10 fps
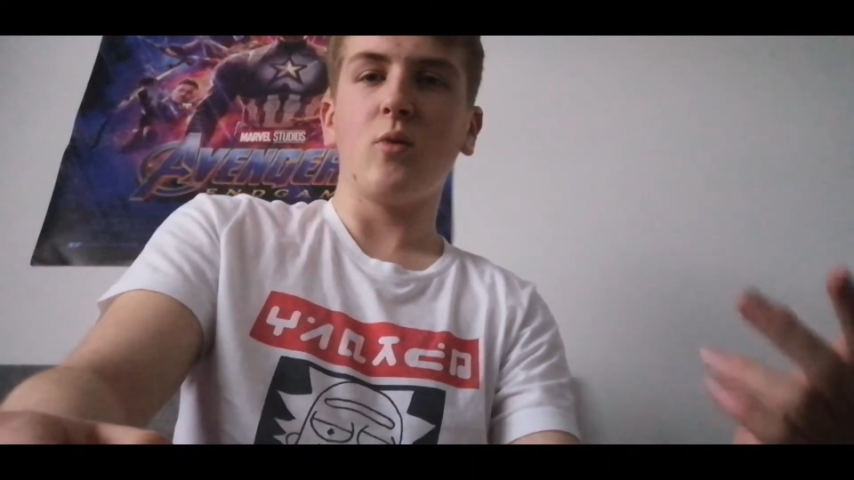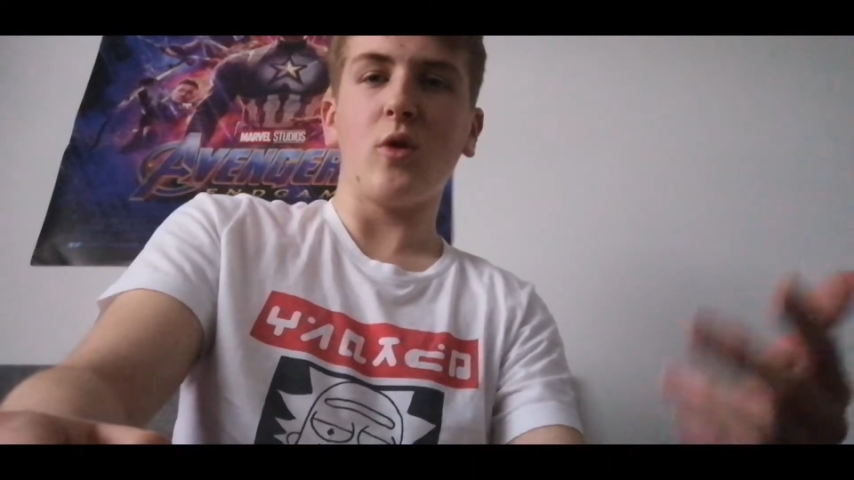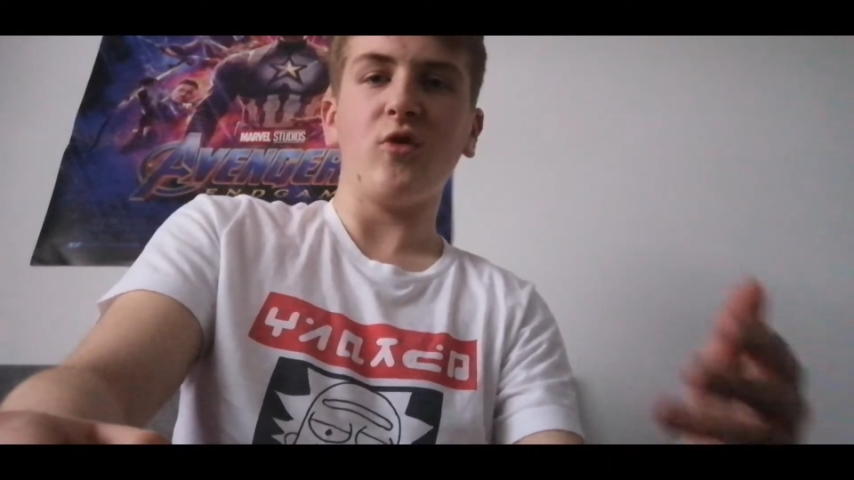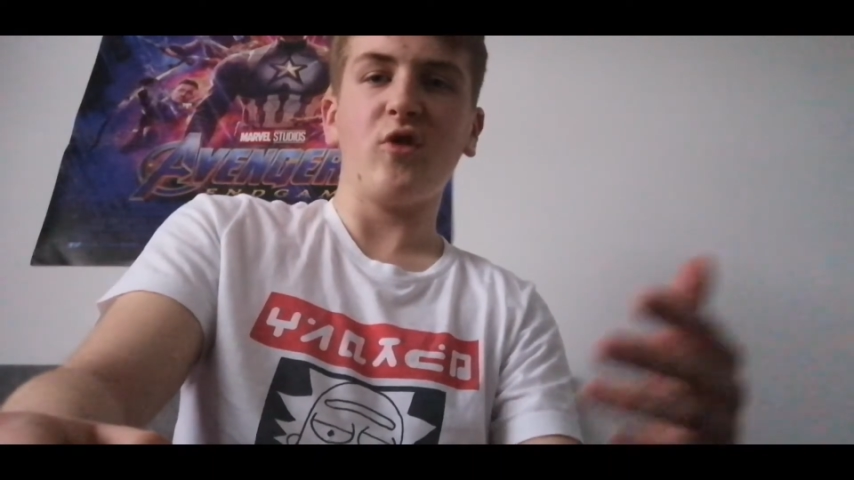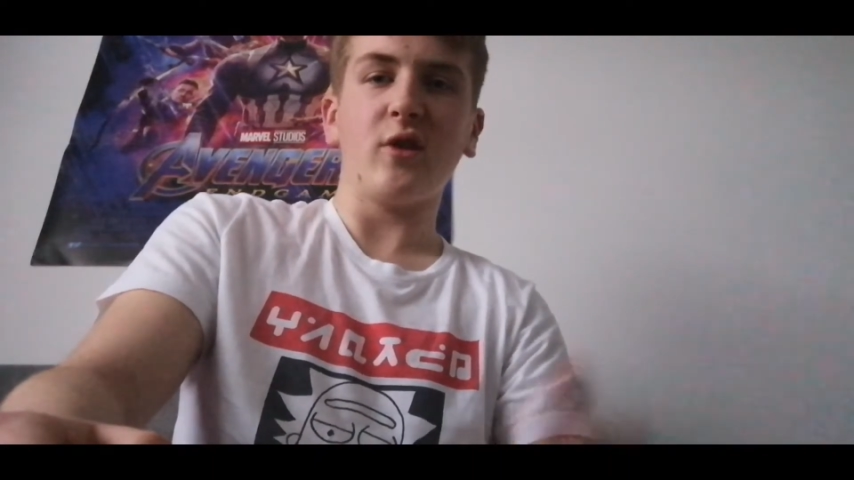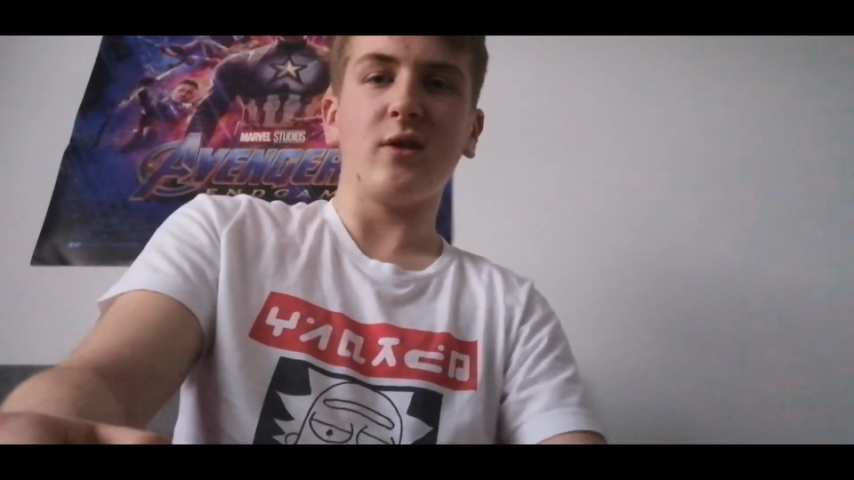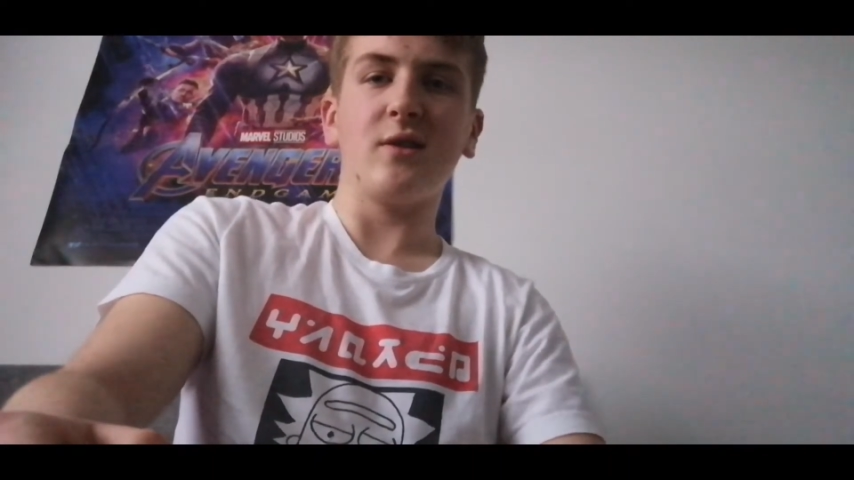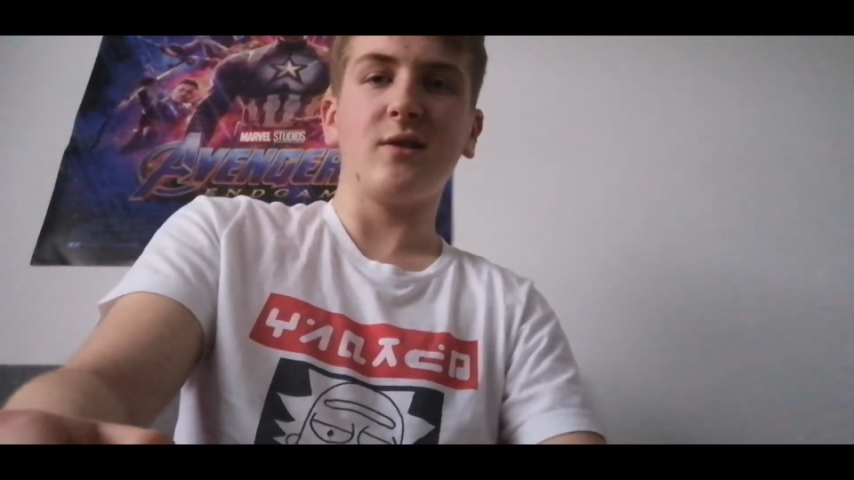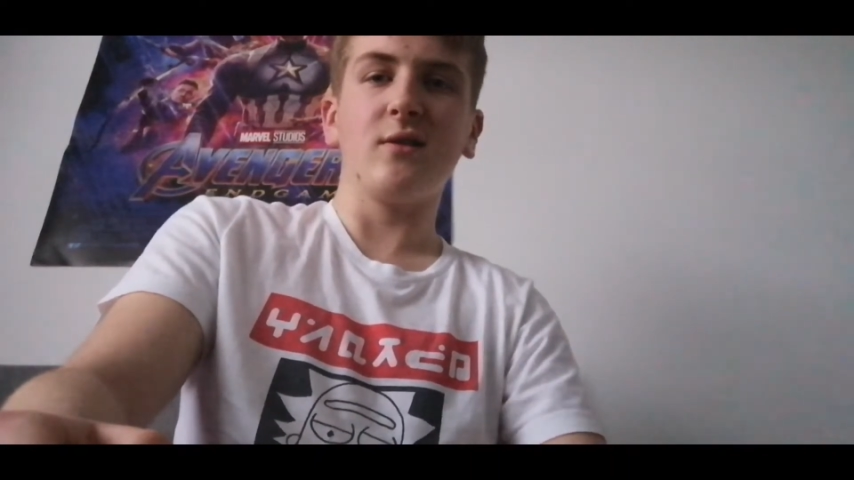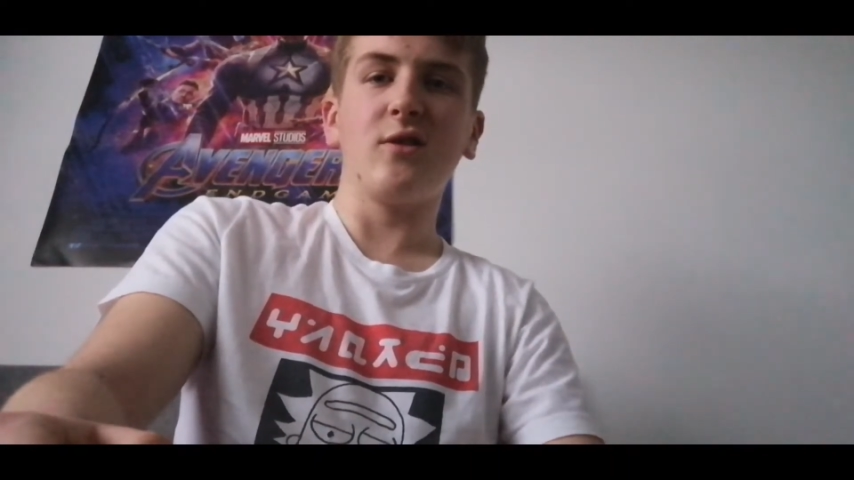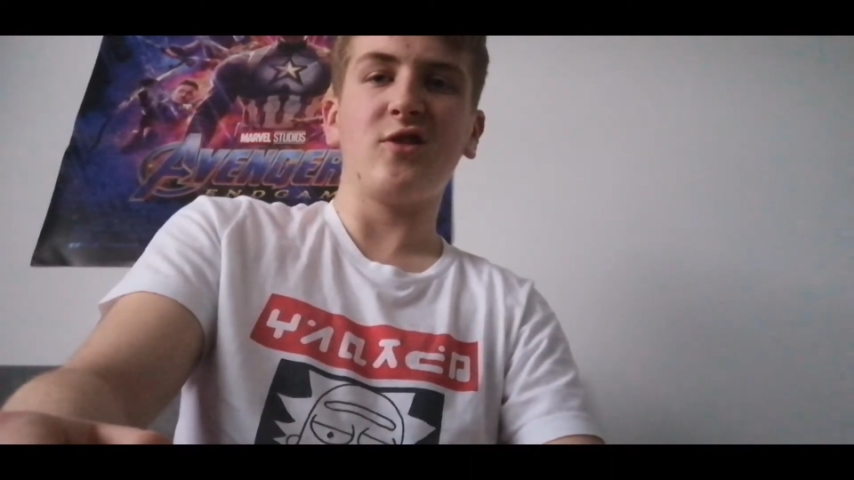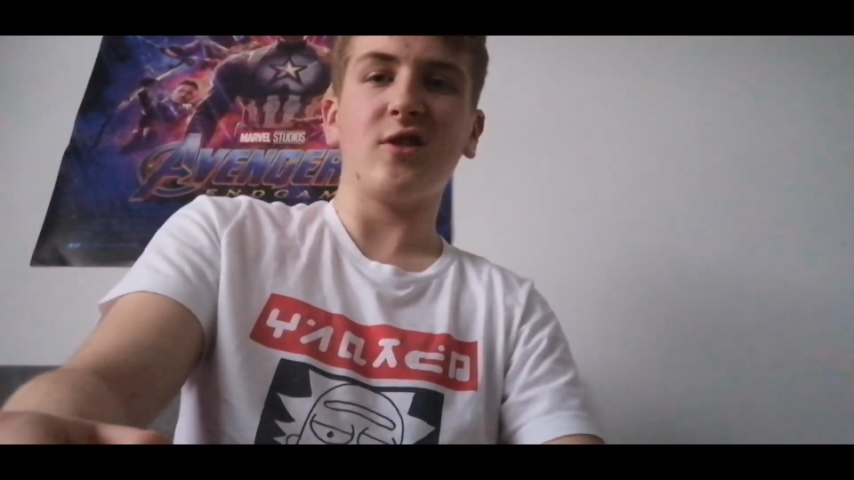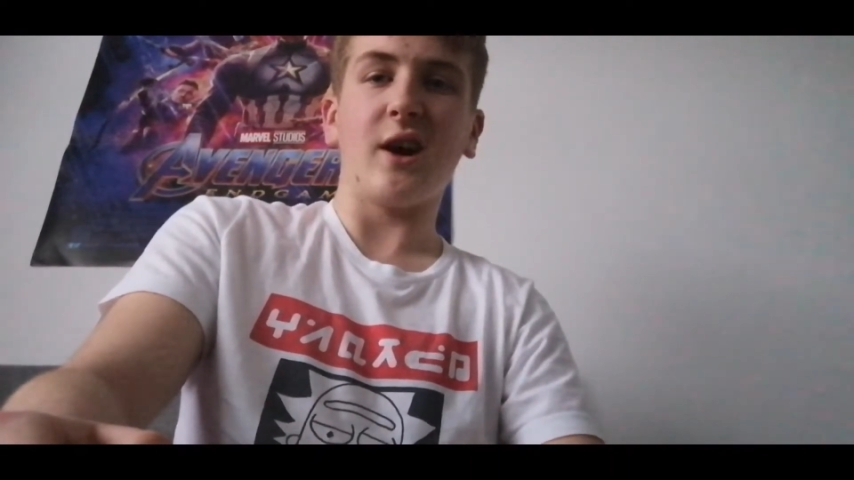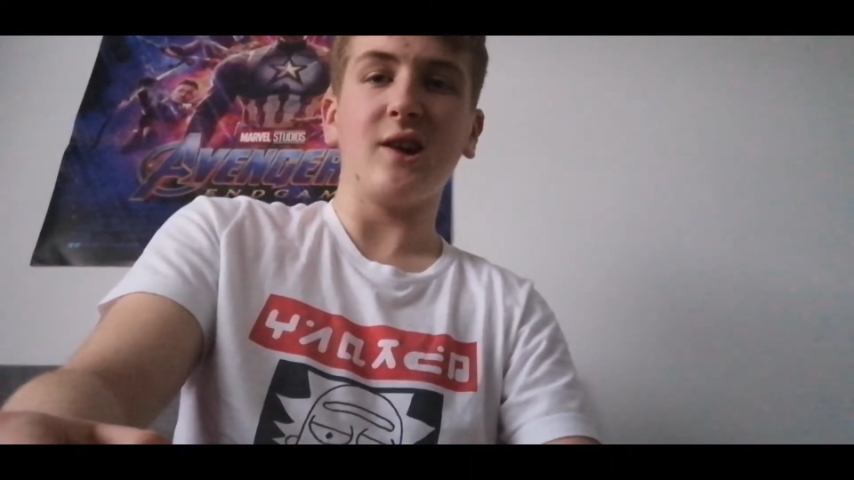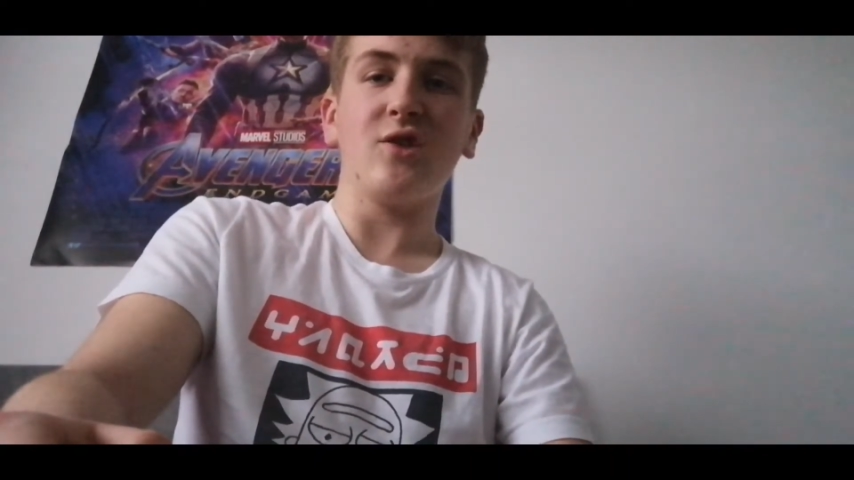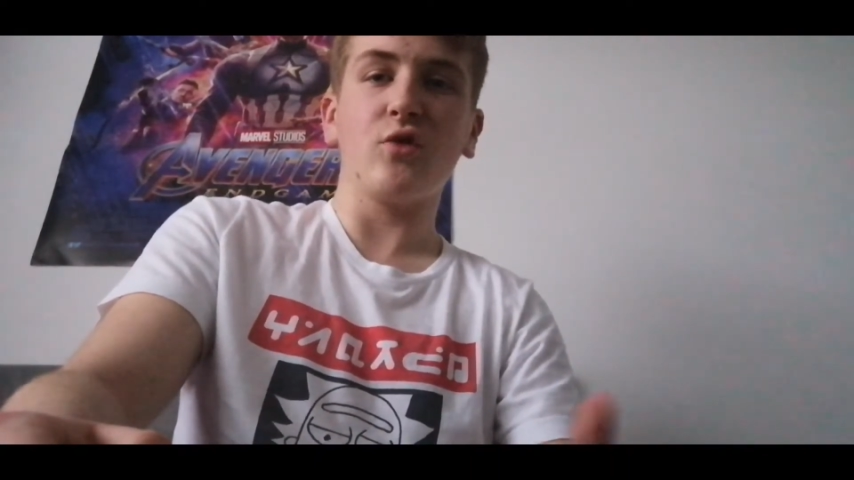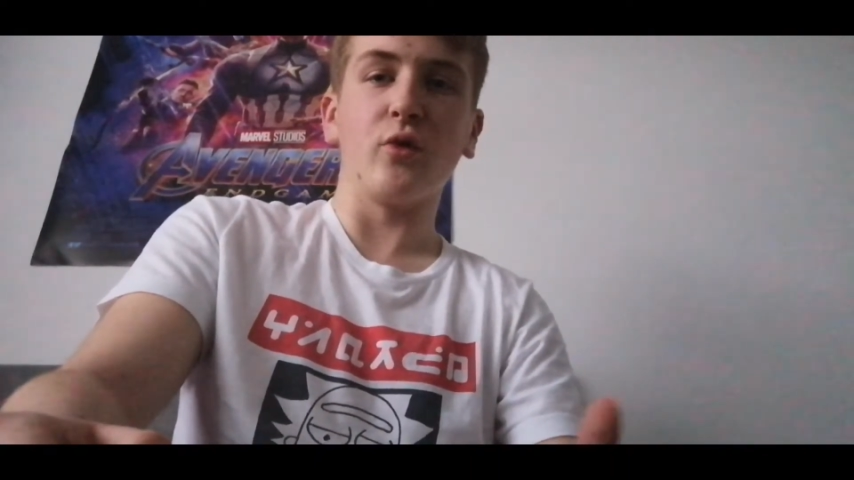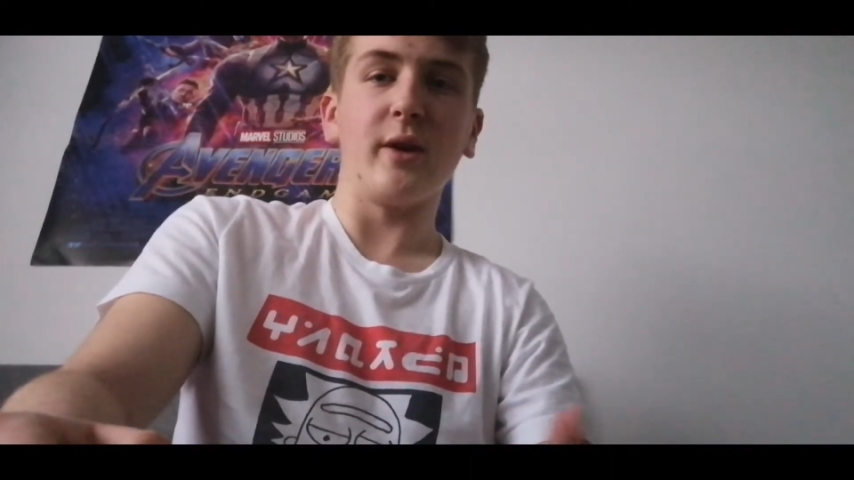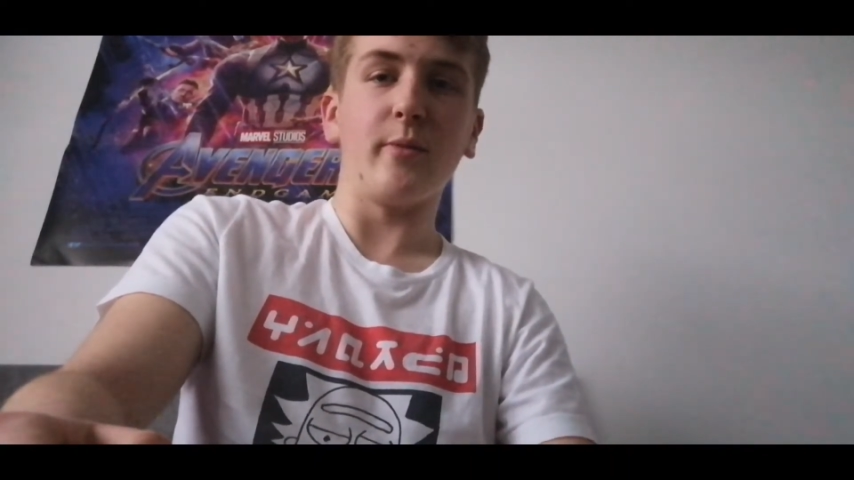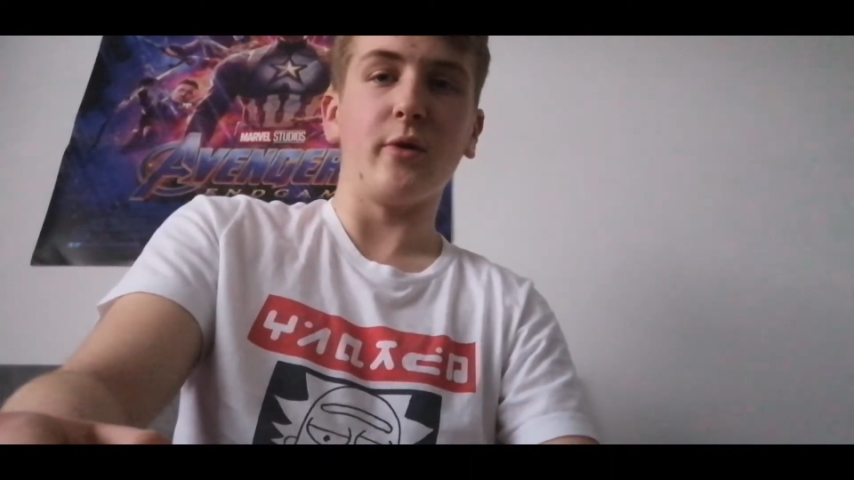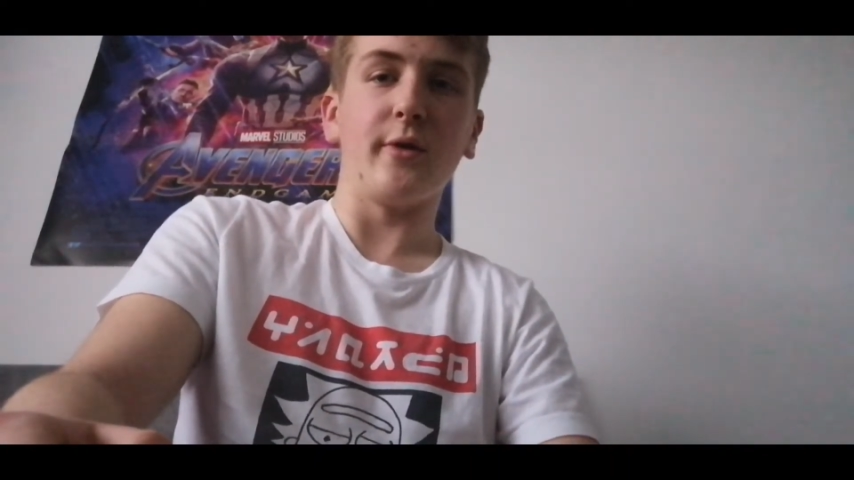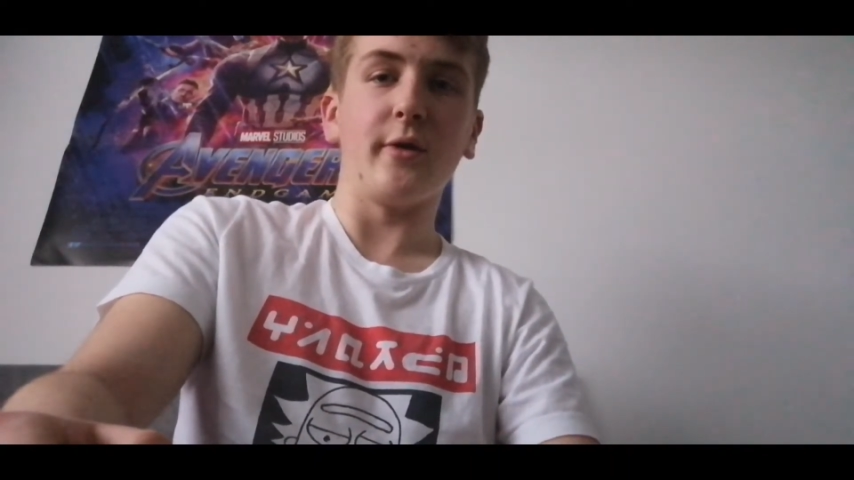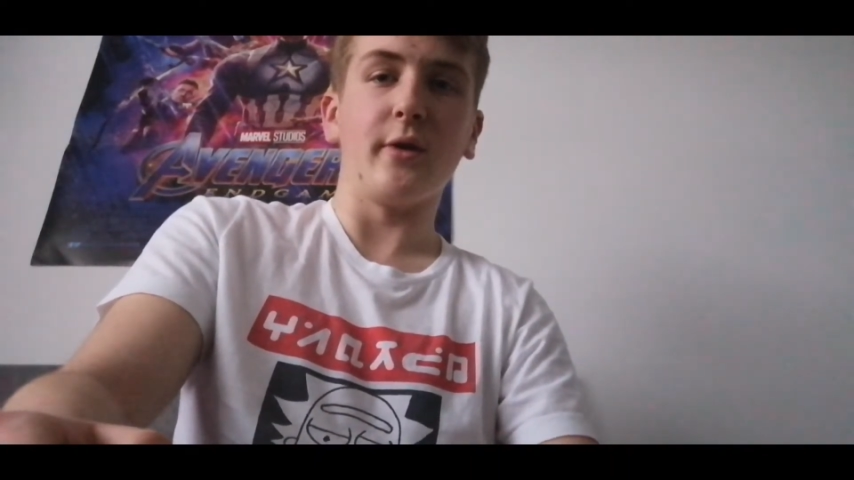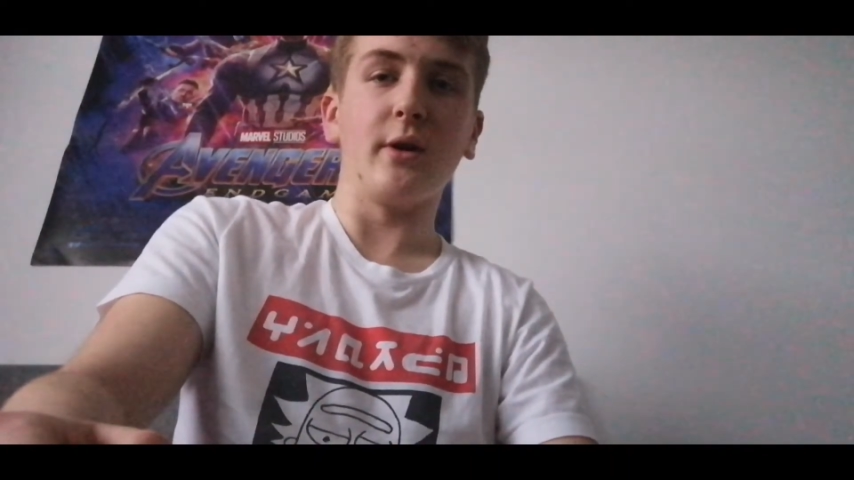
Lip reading: Watching Skyscraper.